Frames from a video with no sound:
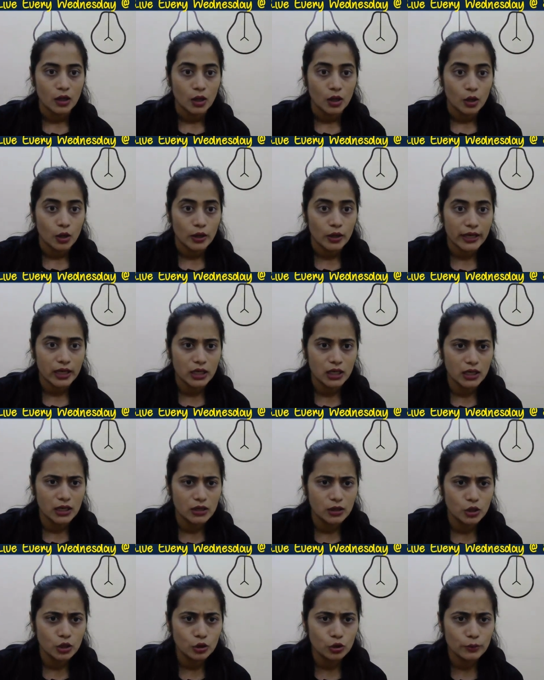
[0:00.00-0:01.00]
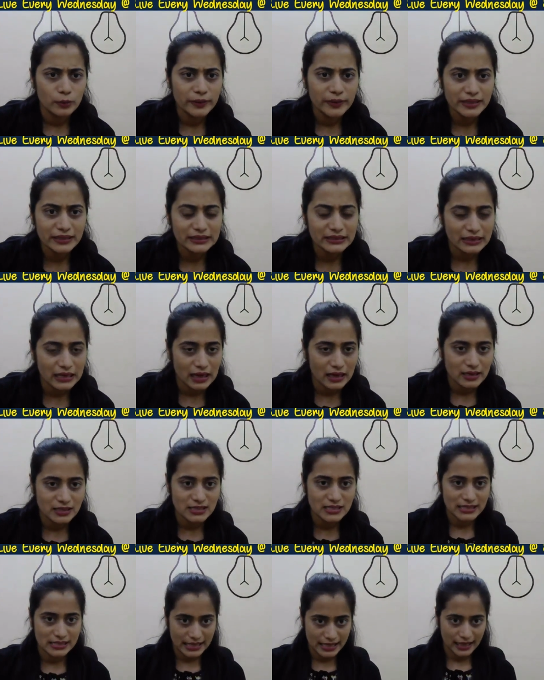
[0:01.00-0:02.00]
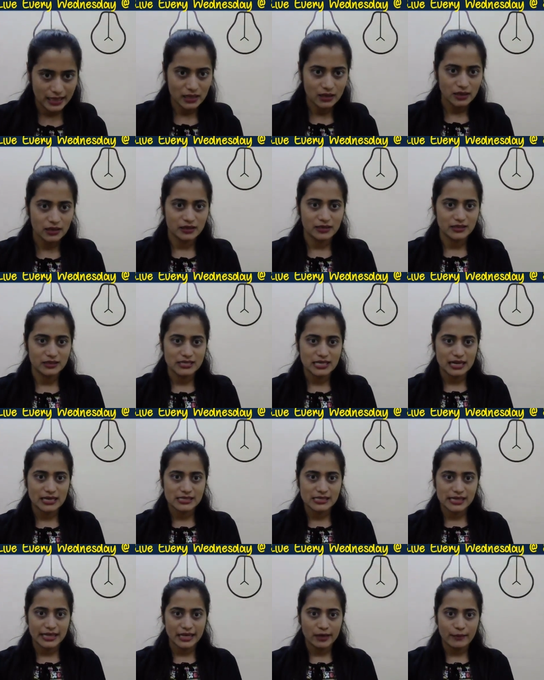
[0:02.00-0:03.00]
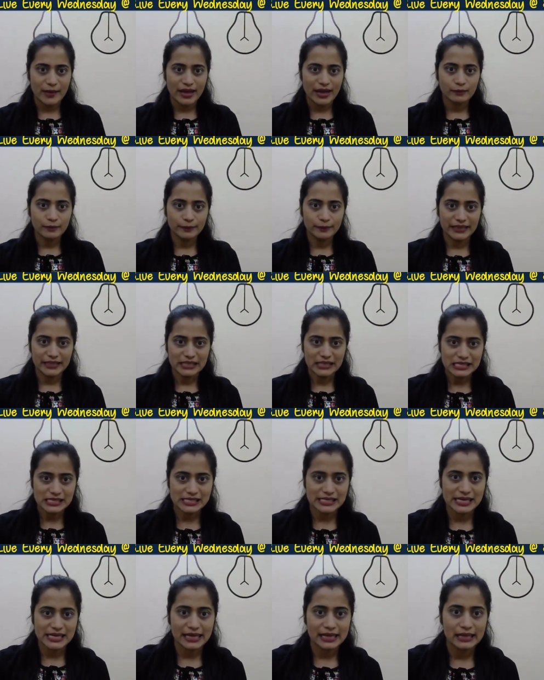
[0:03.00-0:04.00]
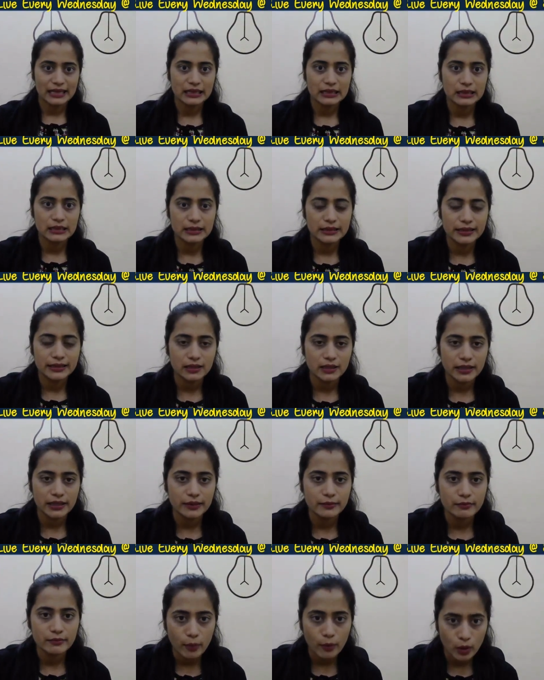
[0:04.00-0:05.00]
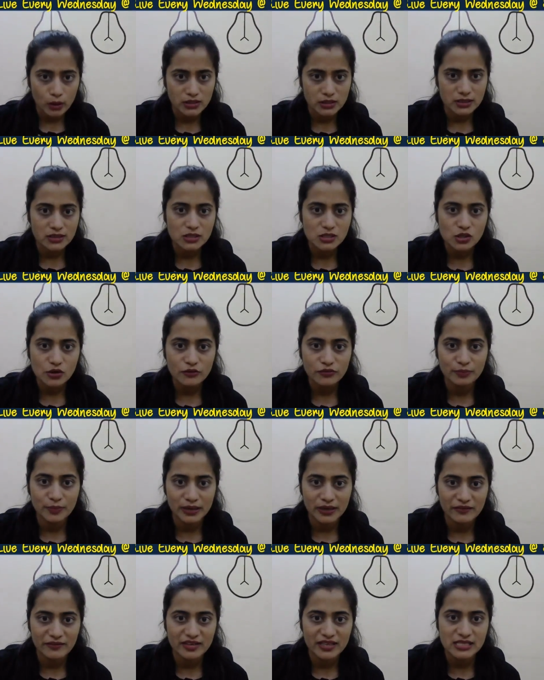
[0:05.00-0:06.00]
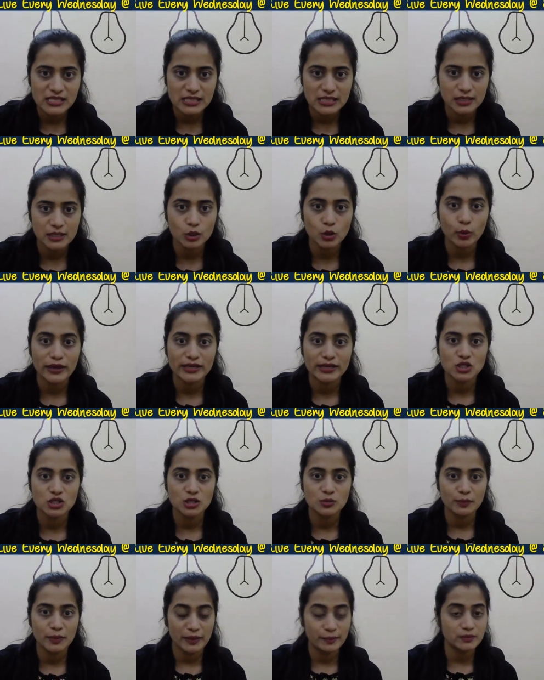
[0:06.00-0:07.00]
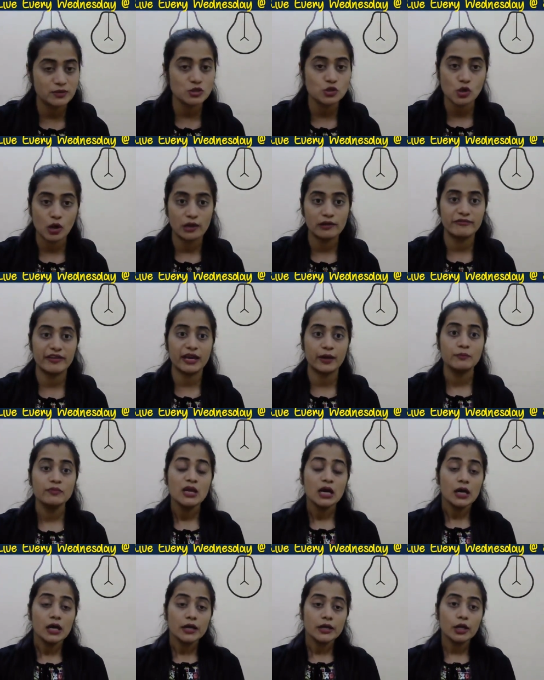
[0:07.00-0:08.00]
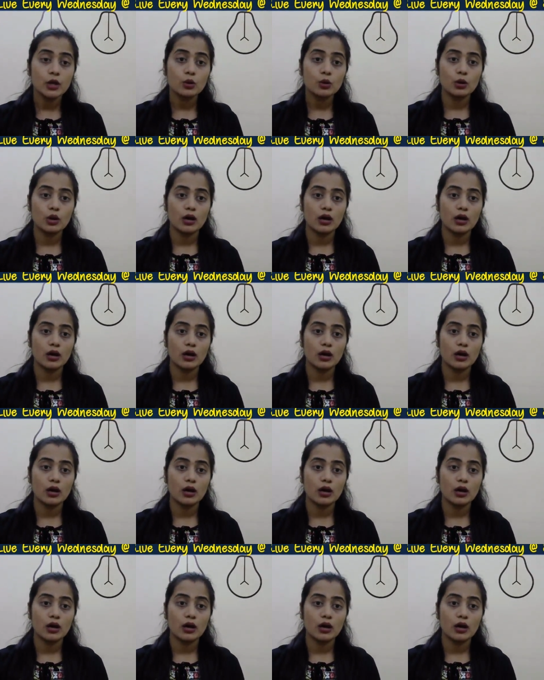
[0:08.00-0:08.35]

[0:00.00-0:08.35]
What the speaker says: Okay, Lubhit Raj Singh is asking, ma'am, please tell the importance of previous year question paper solving. Now,